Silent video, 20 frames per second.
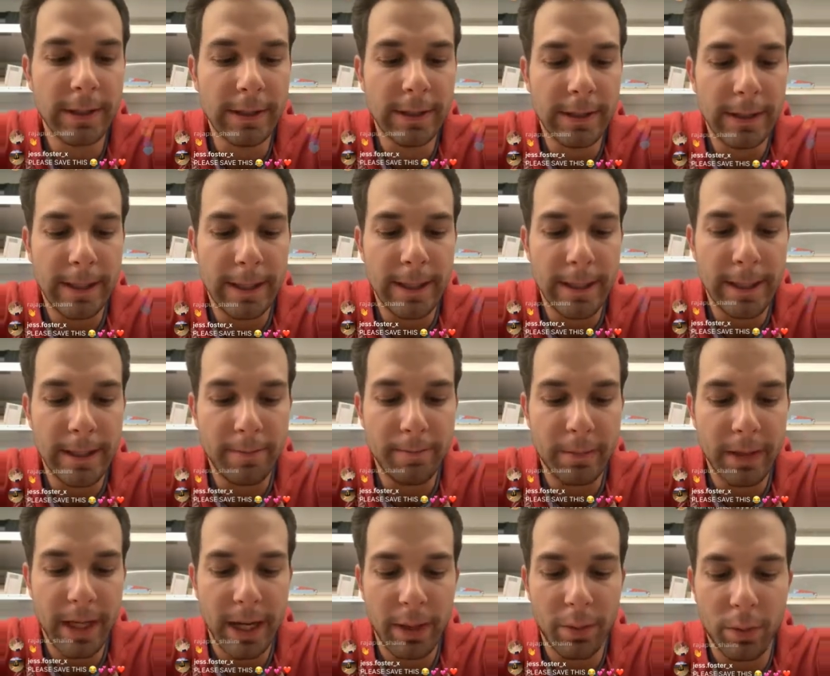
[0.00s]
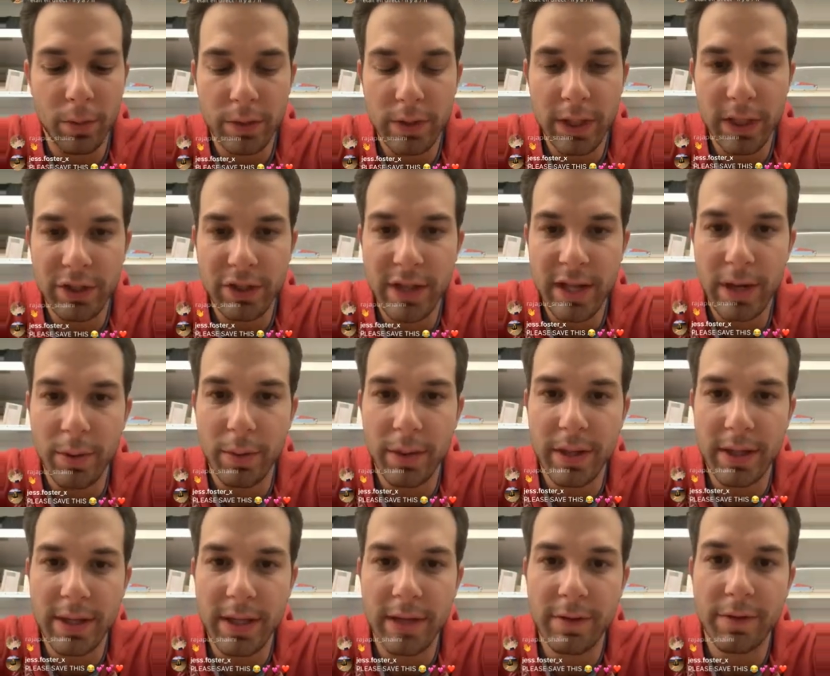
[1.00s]
But I won't touch that with
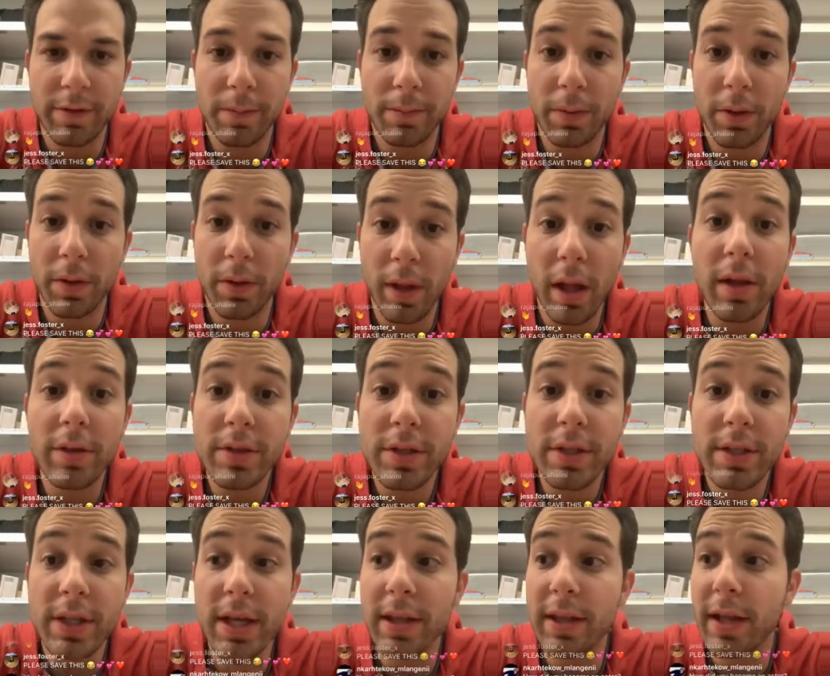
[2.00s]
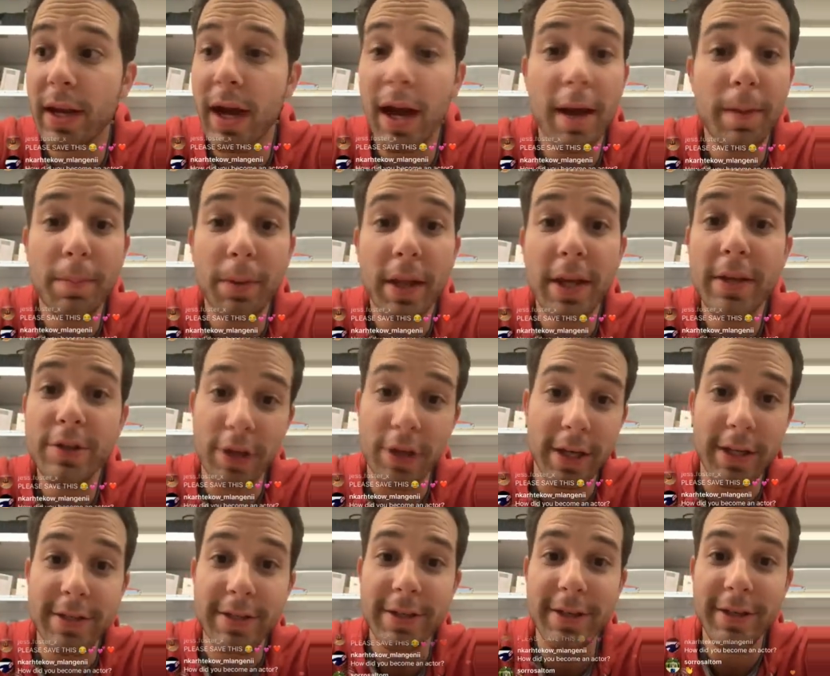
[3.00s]
a 10-foot pole. I'll just say that I played
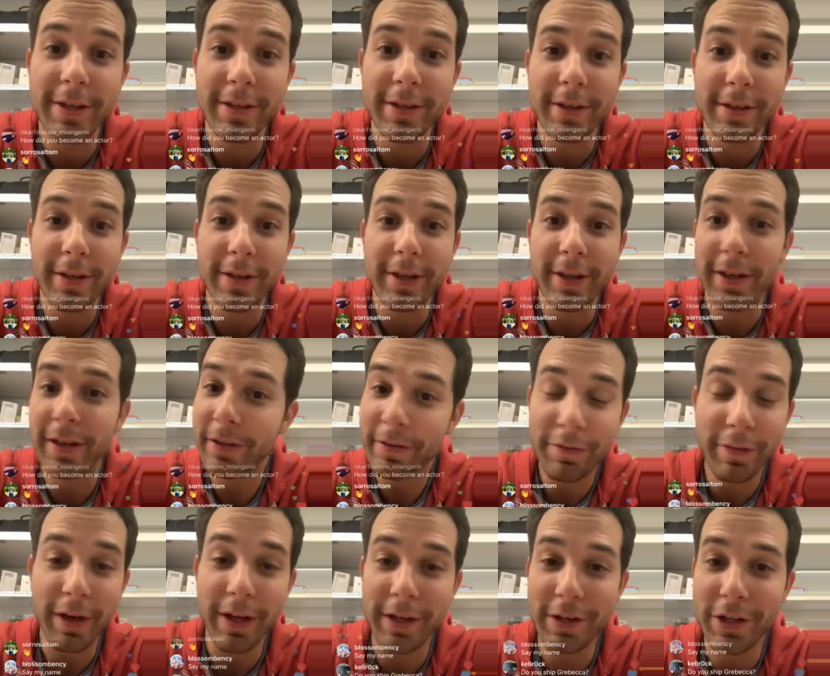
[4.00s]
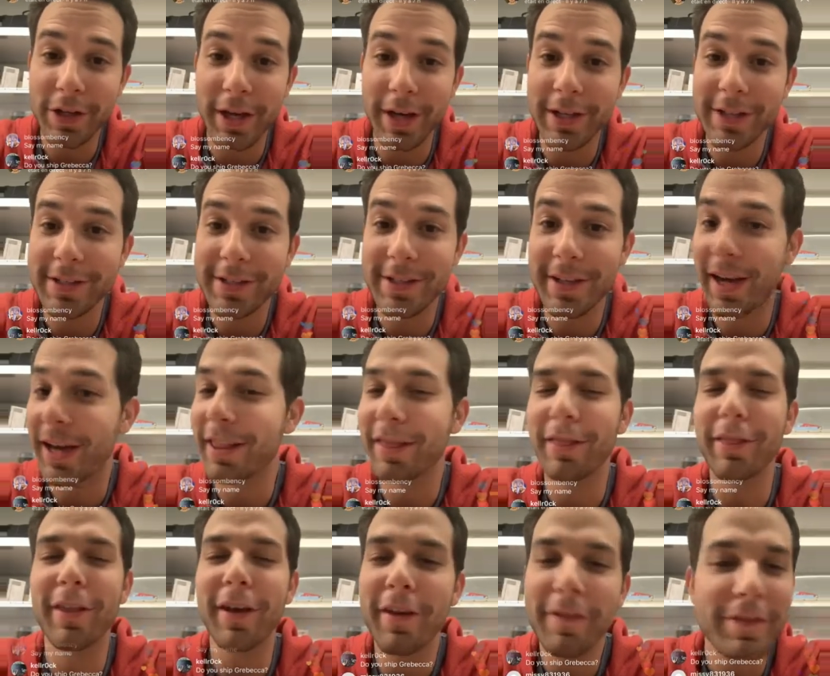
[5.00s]
Jesse in the franchise. I
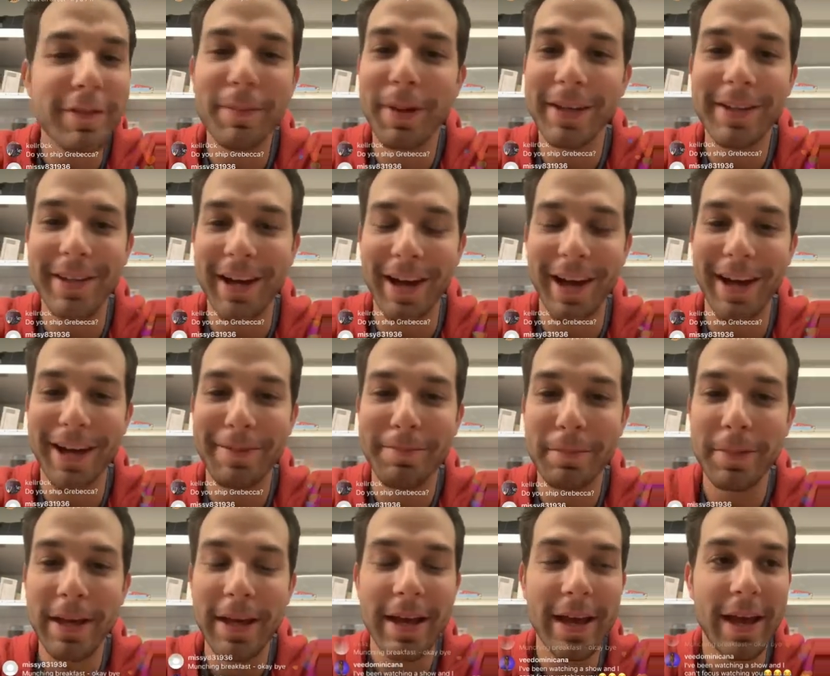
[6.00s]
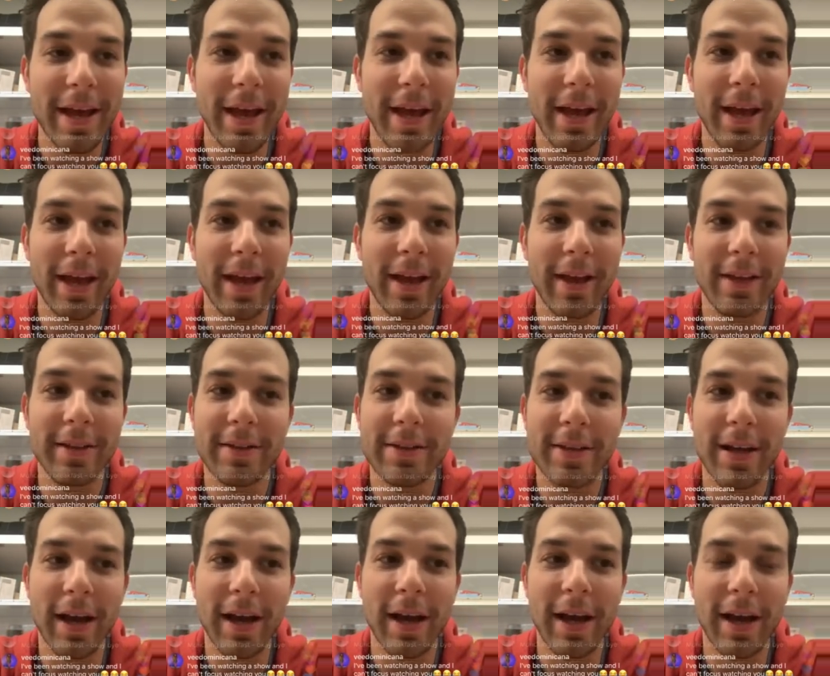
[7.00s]
loved my time,
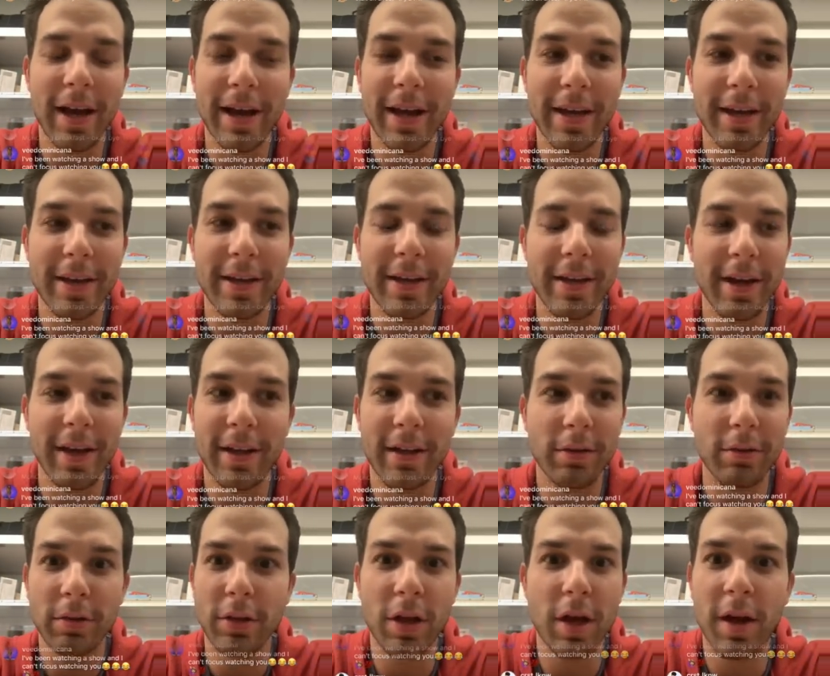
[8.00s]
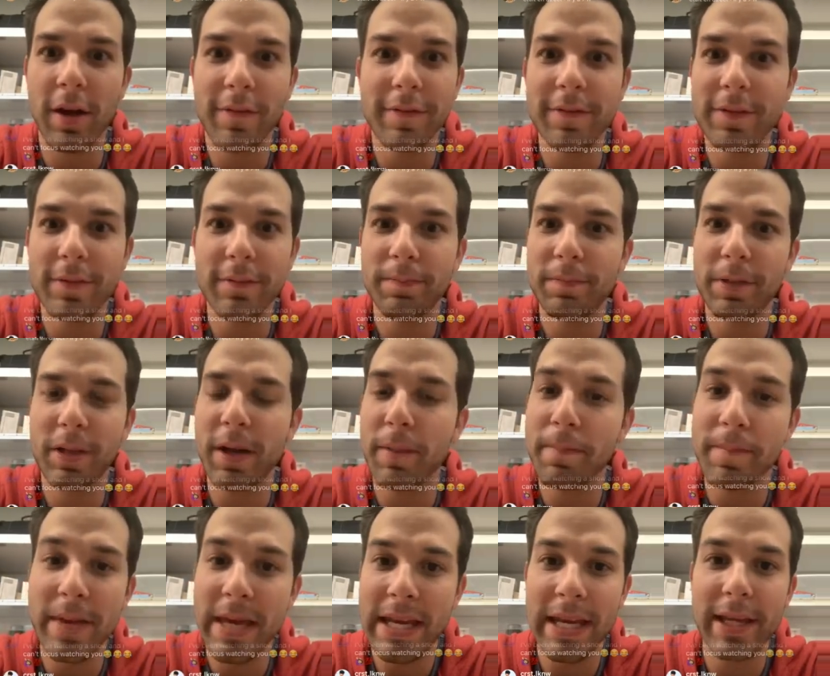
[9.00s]
and I loved
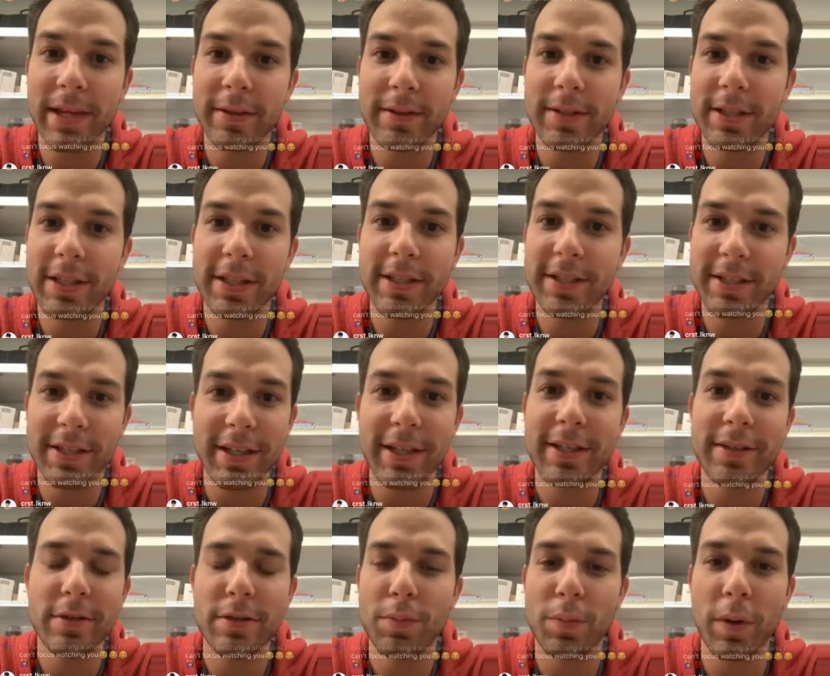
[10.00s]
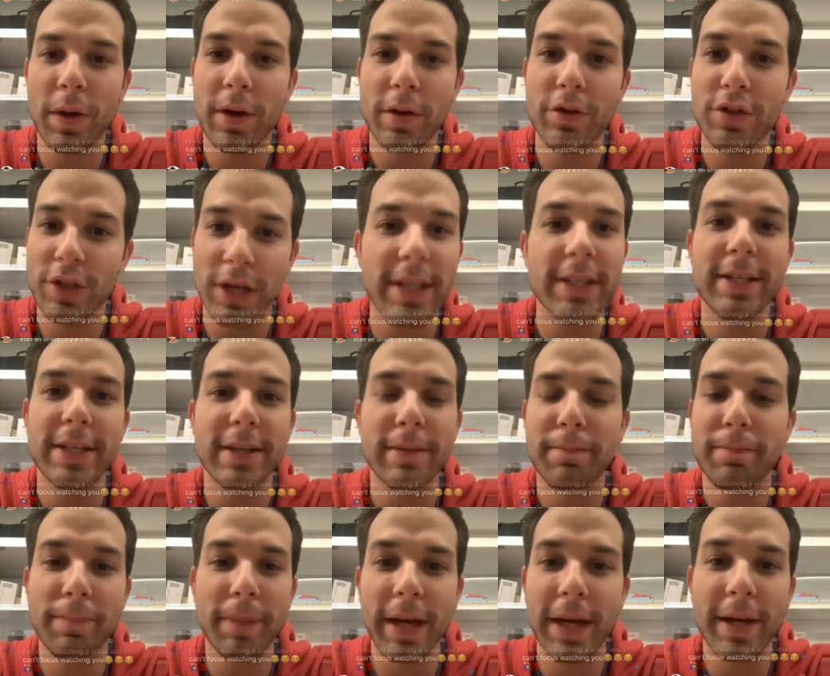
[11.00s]
committing to the scenes where Jesse
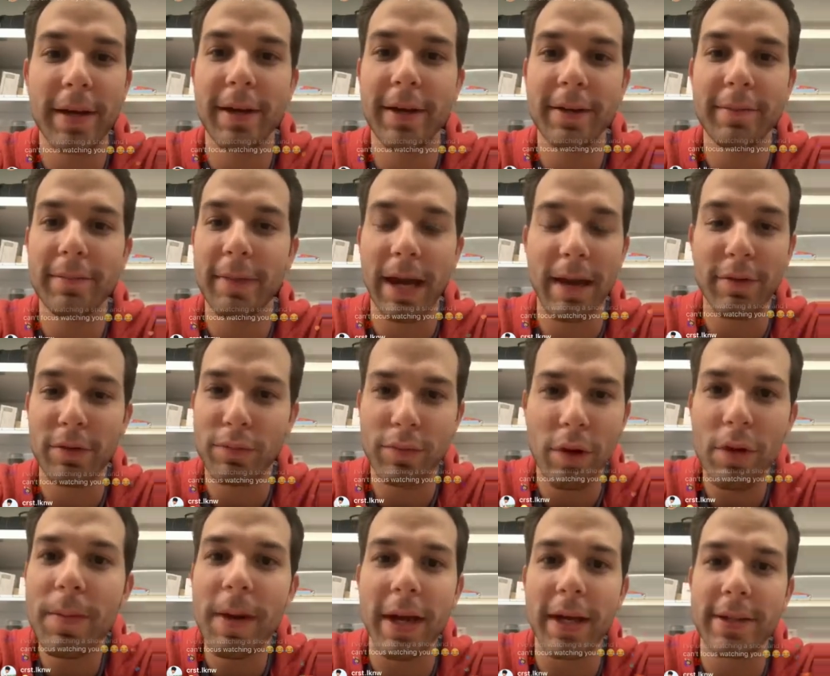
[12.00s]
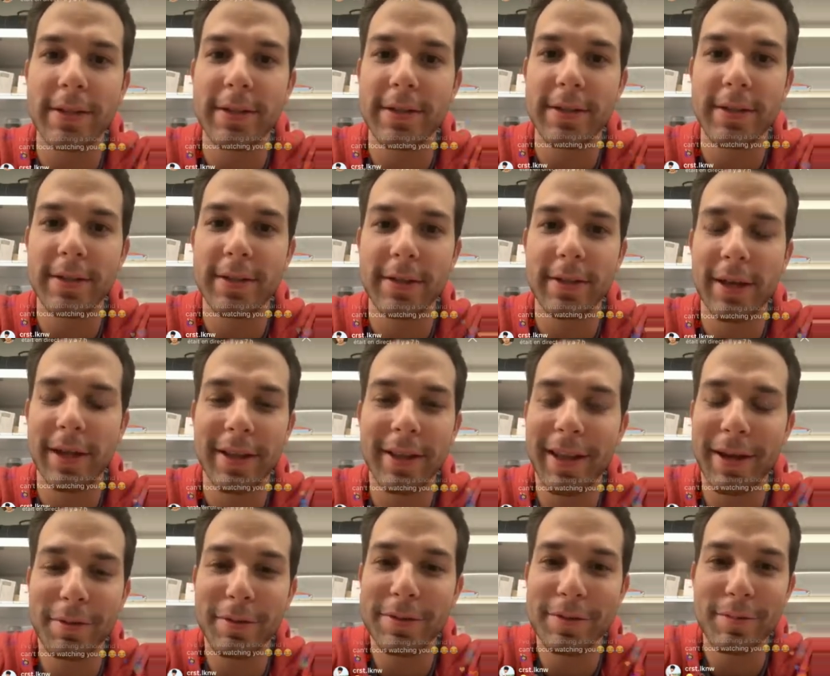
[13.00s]
and Becca have a romance, and
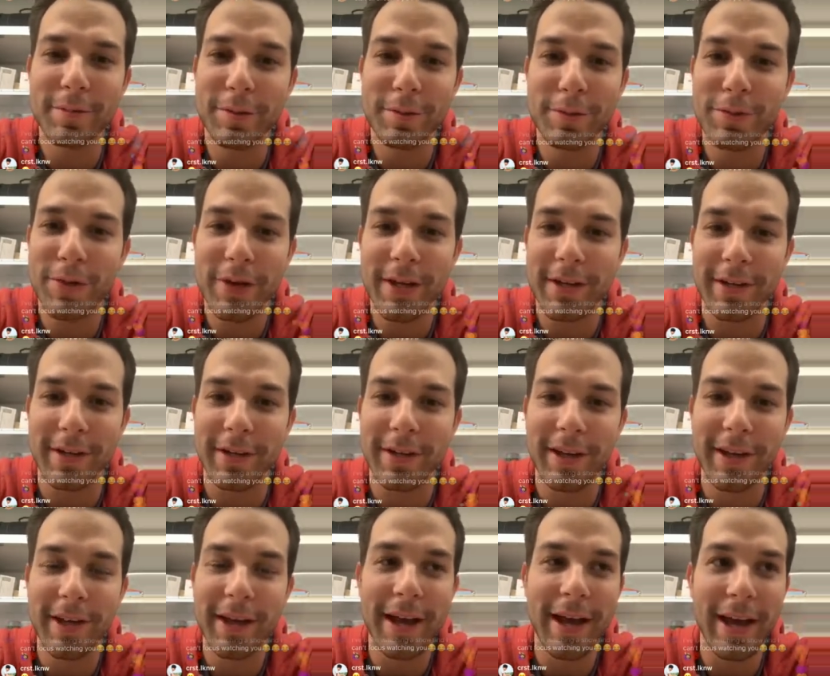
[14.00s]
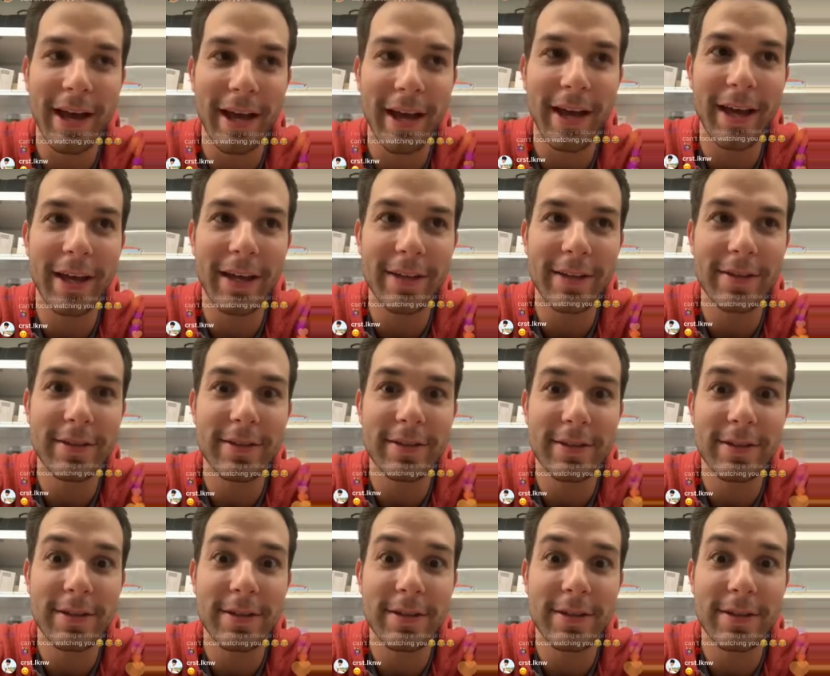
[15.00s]
that was what was written. And